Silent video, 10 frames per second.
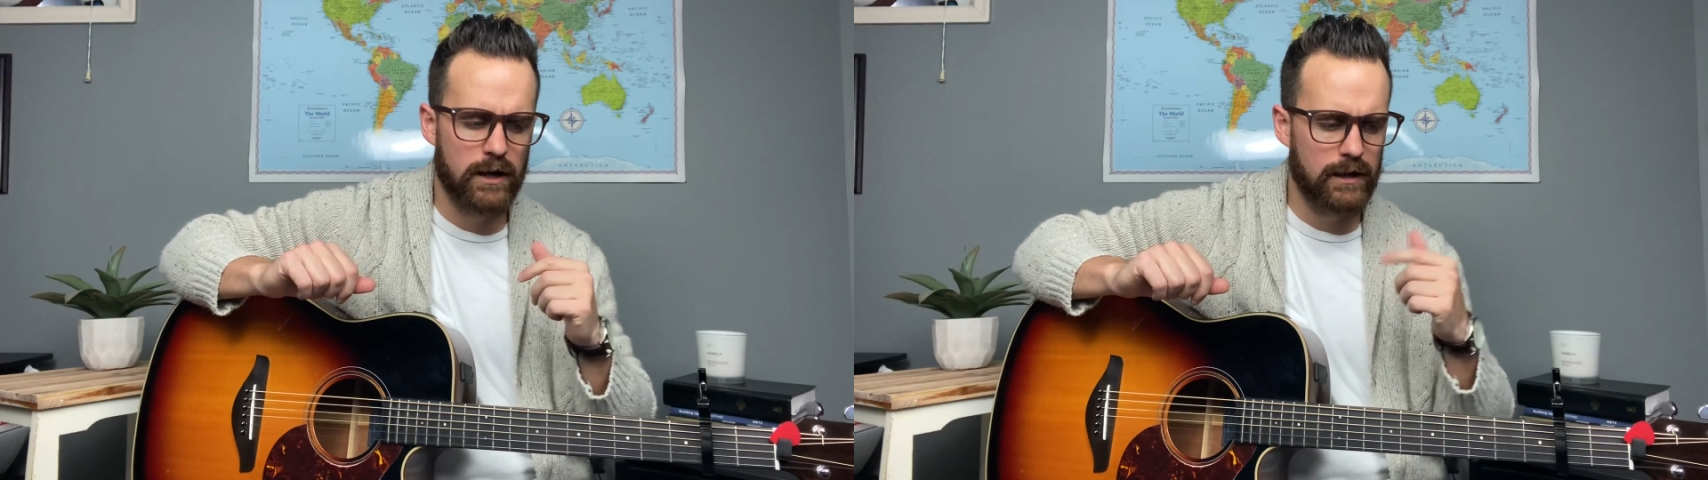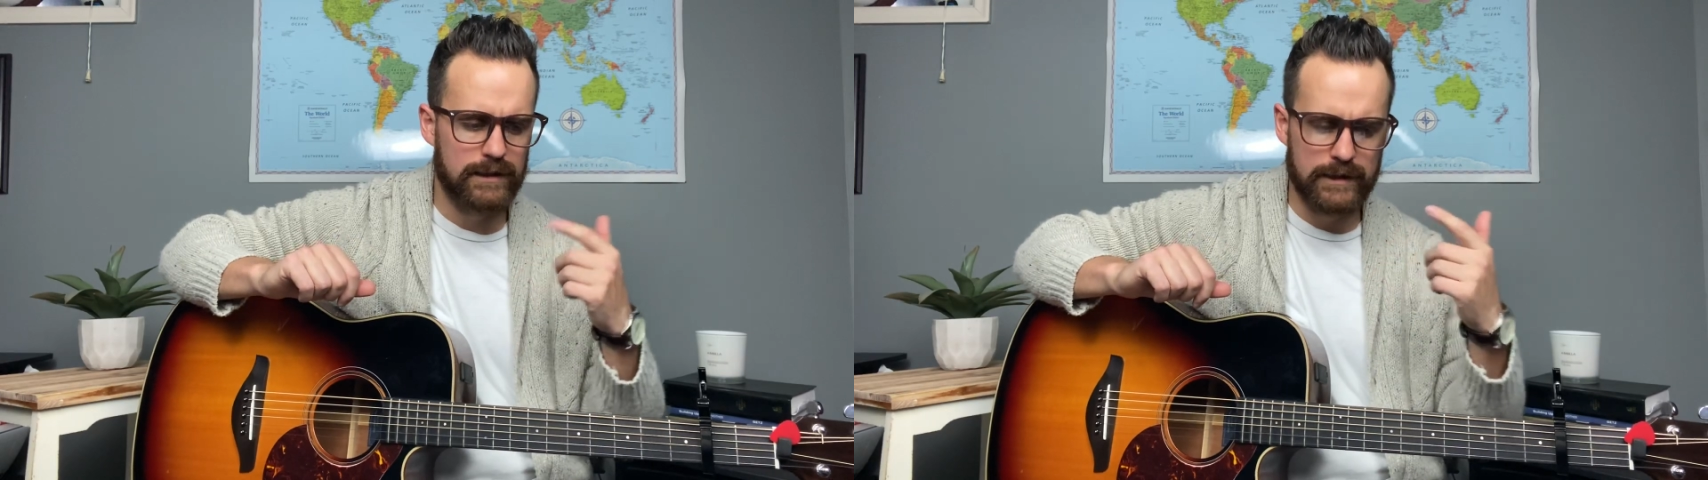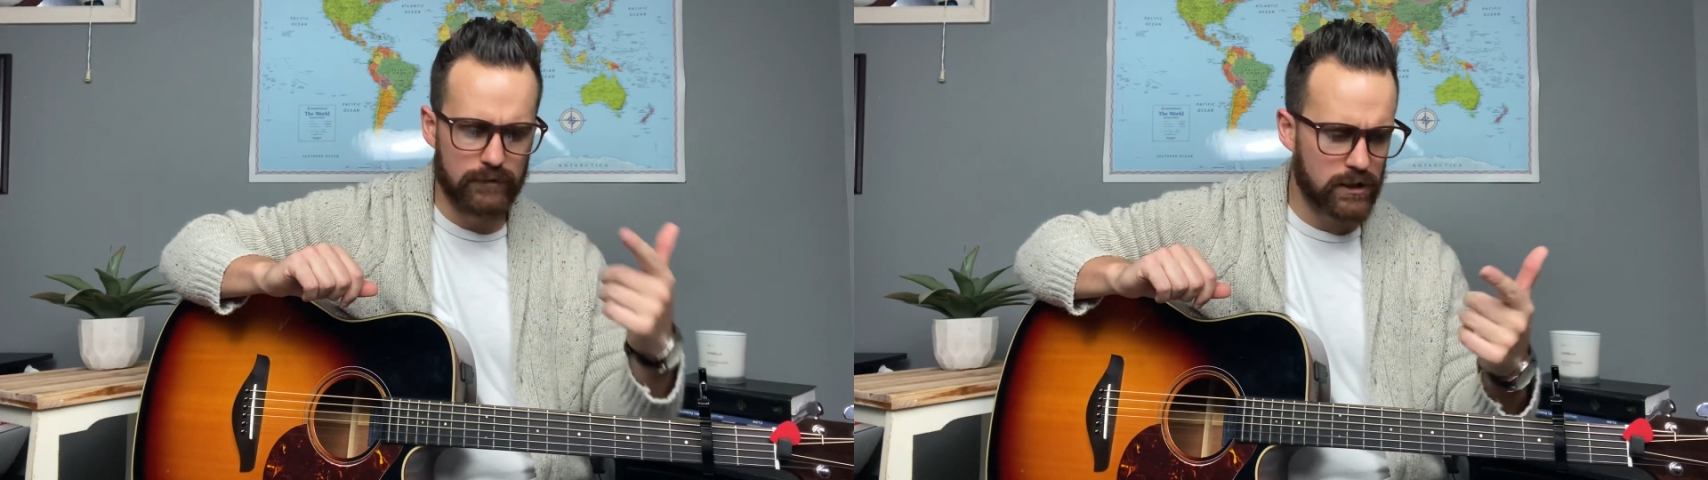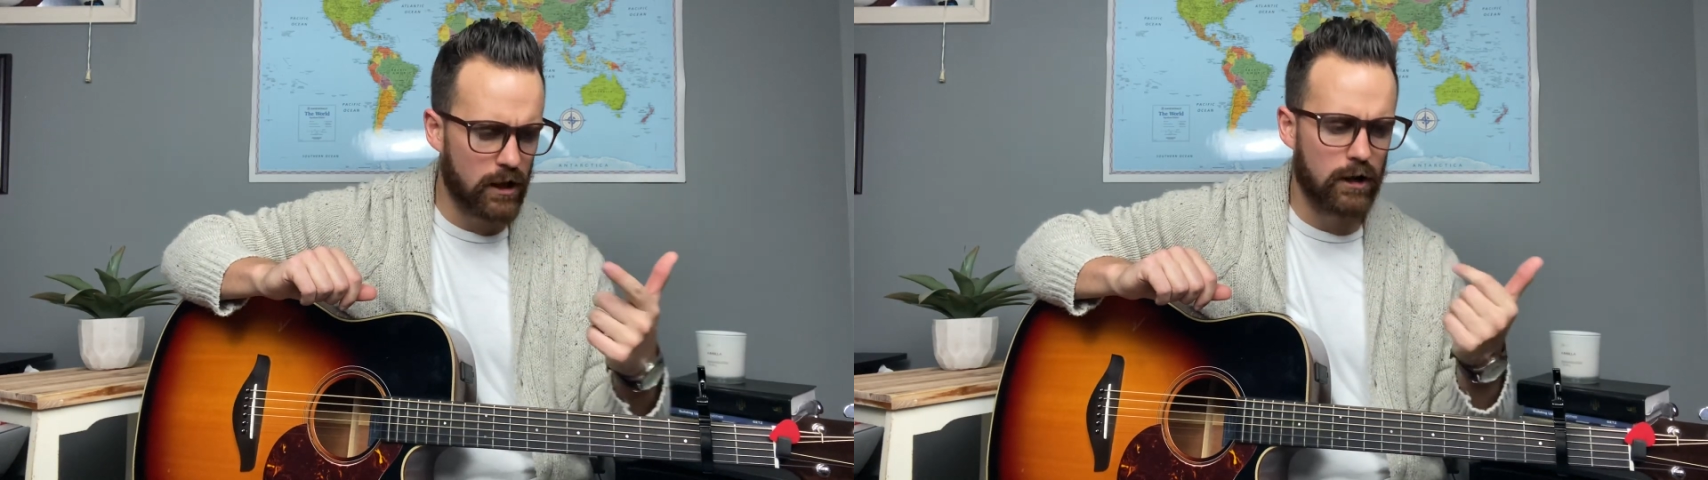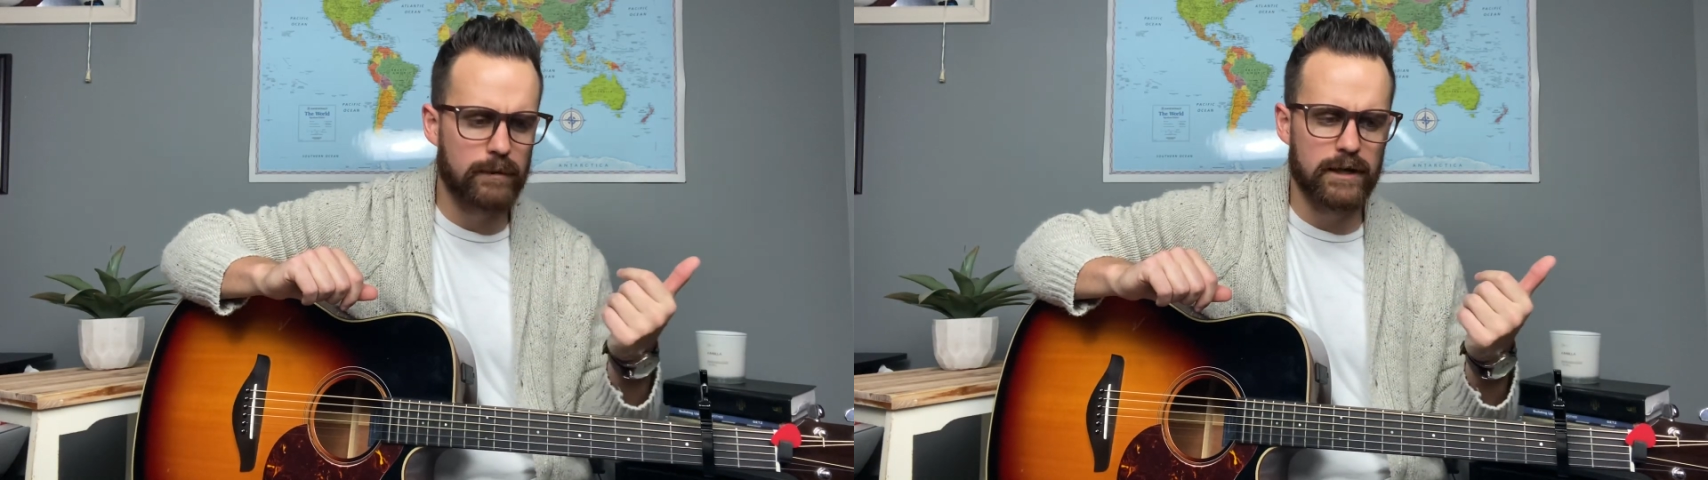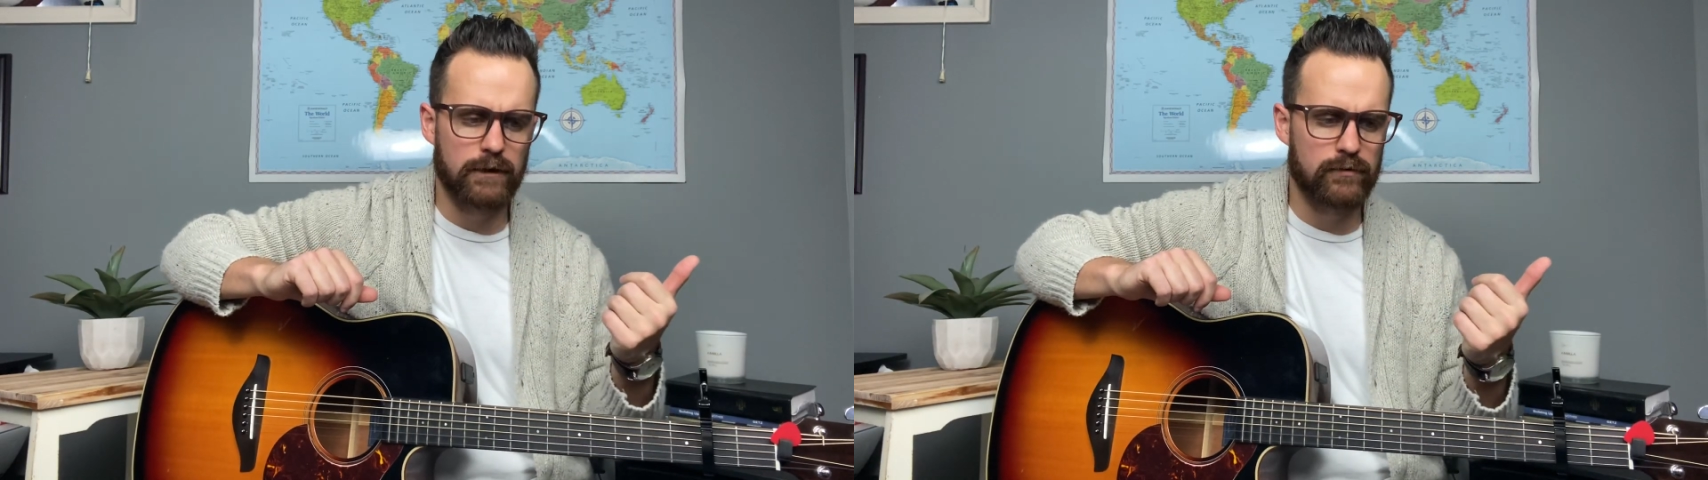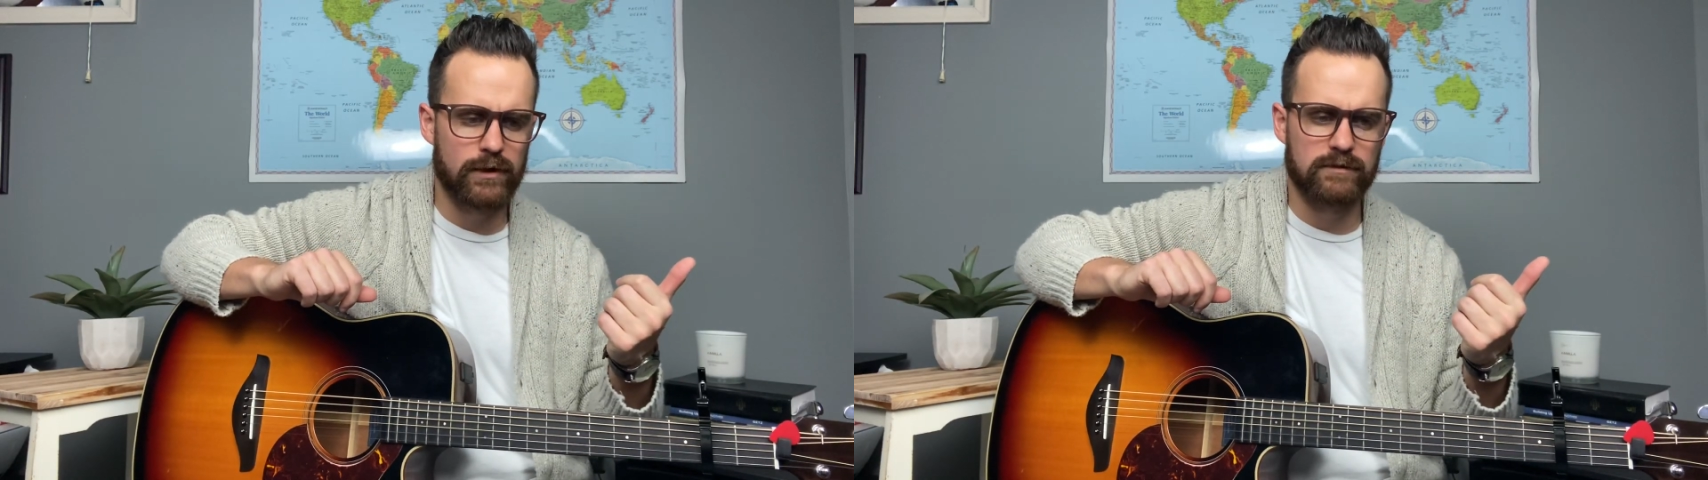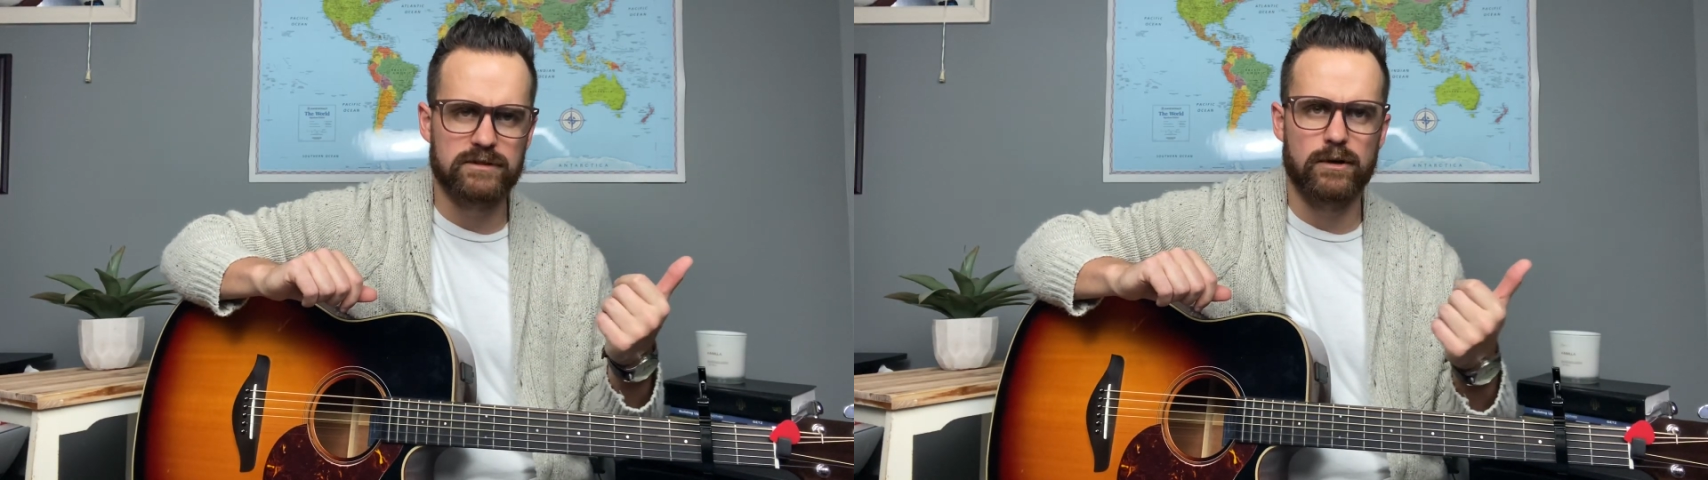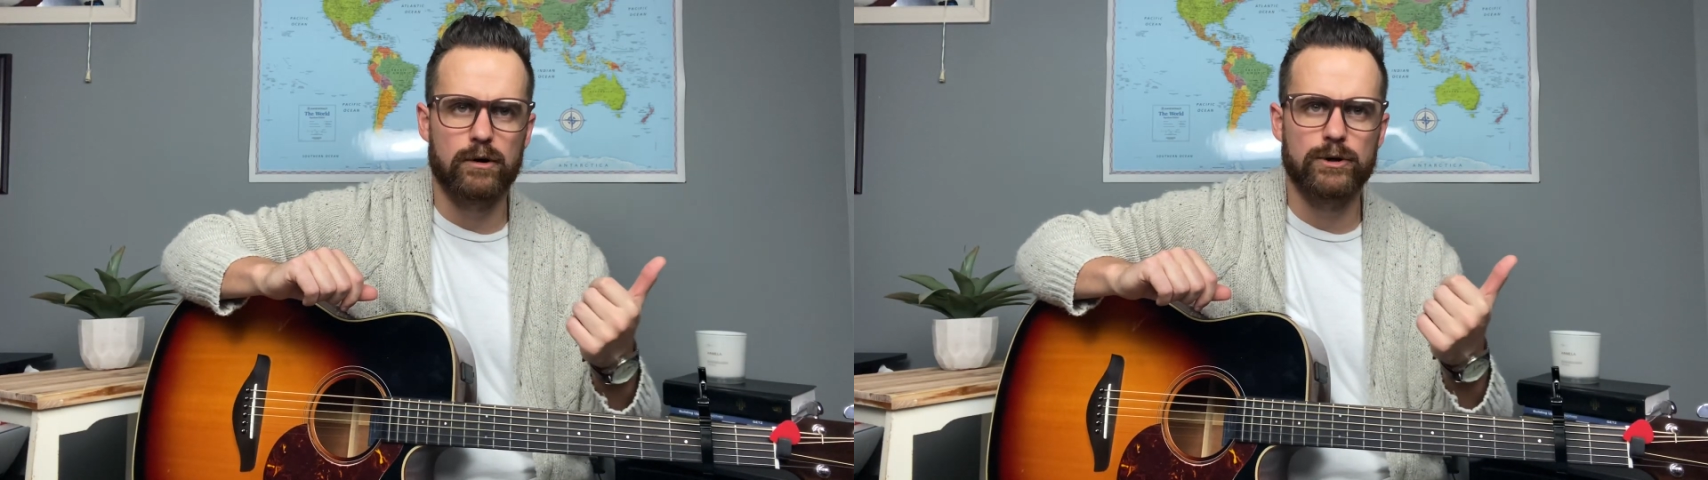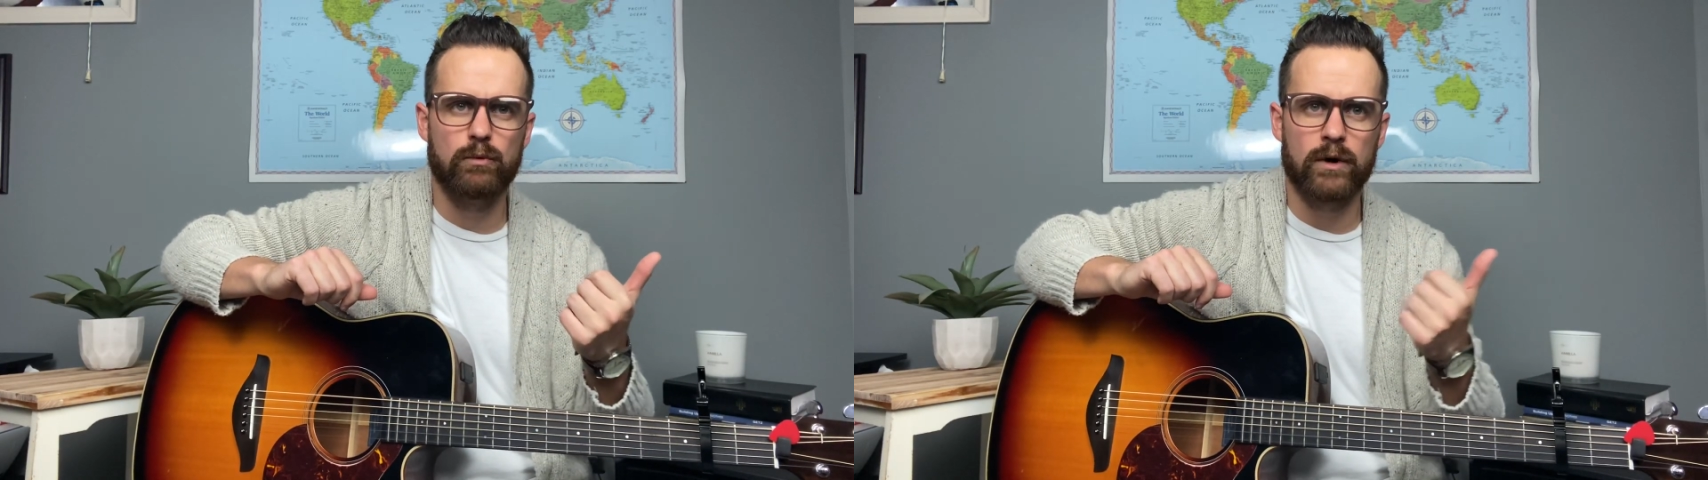Leave a comment if you have a
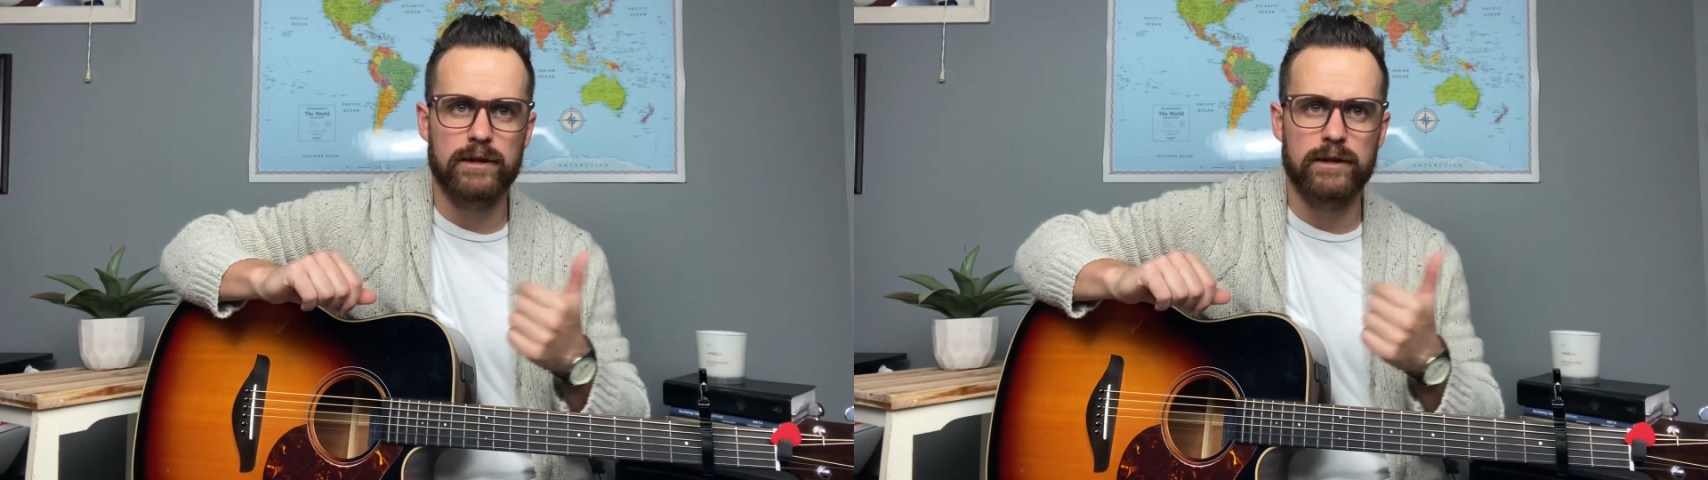song you want